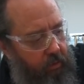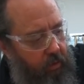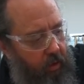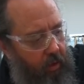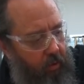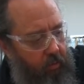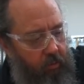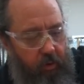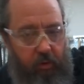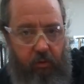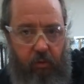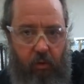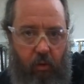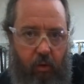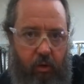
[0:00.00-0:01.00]
Um, these
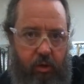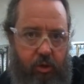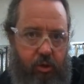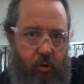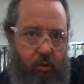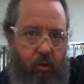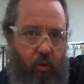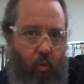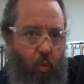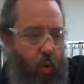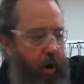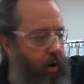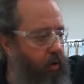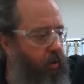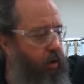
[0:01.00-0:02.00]
are going to show you
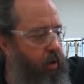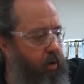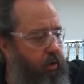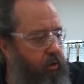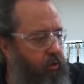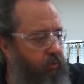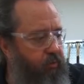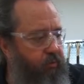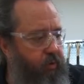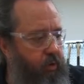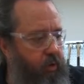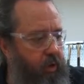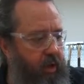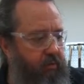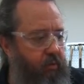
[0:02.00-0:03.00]
where your
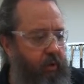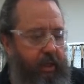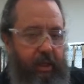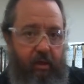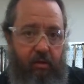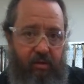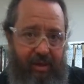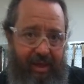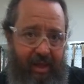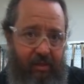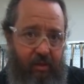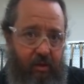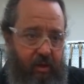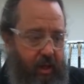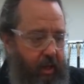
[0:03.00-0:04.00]
fill level is in
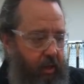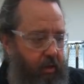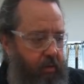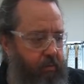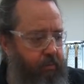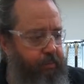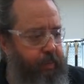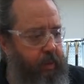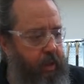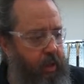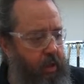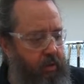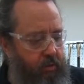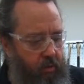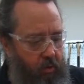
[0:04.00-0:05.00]
the tank.
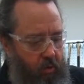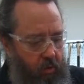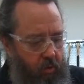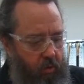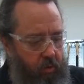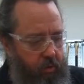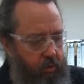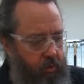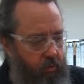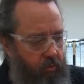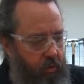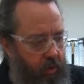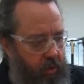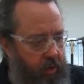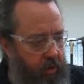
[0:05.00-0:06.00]
So you
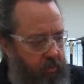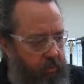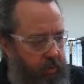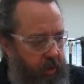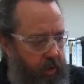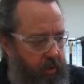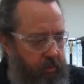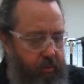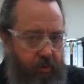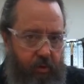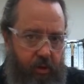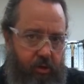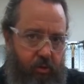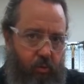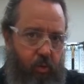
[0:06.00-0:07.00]
really need to be in a
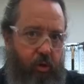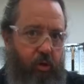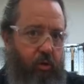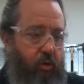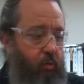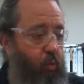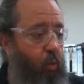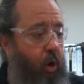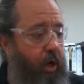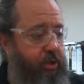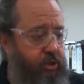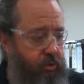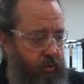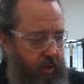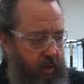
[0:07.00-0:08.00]
position where you can
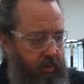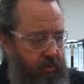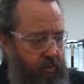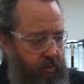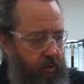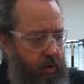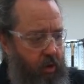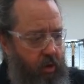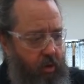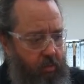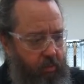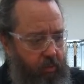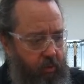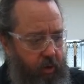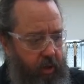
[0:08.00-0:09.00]
watch this
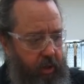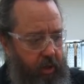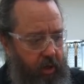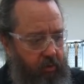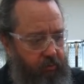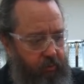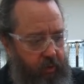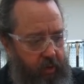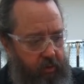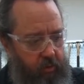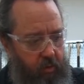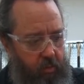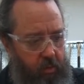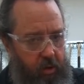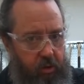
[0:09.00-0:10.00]
pretty carefully. So
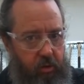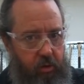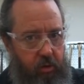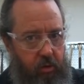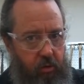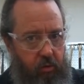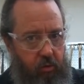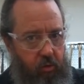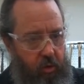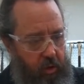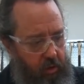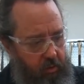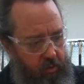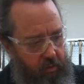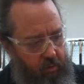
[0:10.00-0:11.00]
I'm going to turn
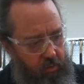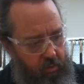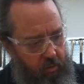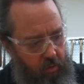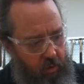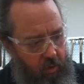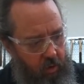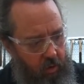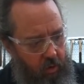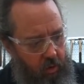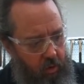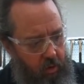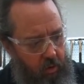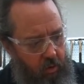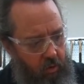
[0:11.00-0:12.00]
this.
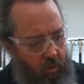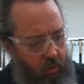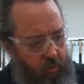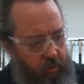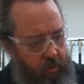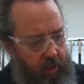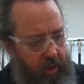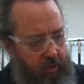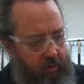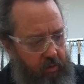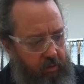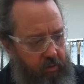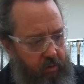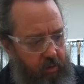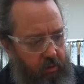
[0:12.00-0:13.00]
Hope you guys
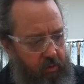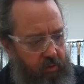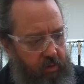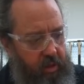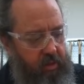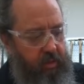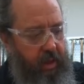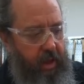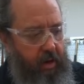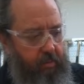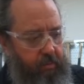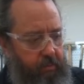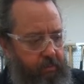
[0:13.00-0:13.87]
can still see that.